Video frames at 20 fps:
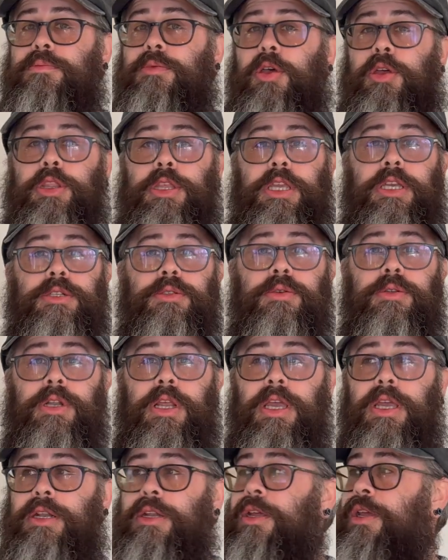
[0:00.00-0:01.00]
on the
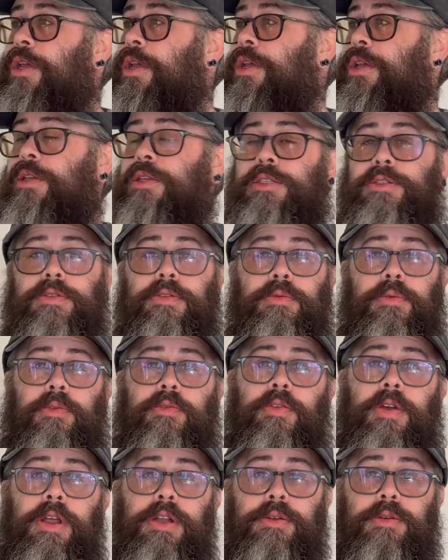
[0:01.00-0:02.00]
internet, sort of a
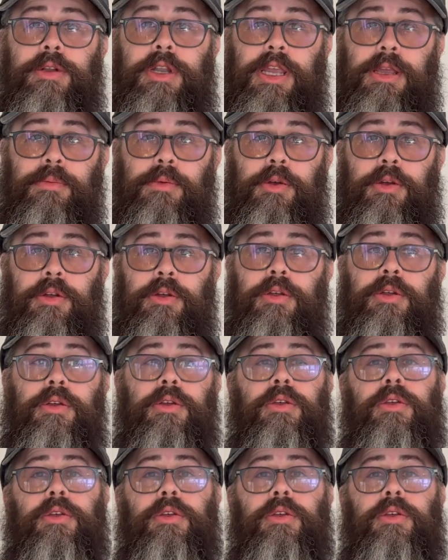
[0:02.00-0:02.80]
friend or neighbor.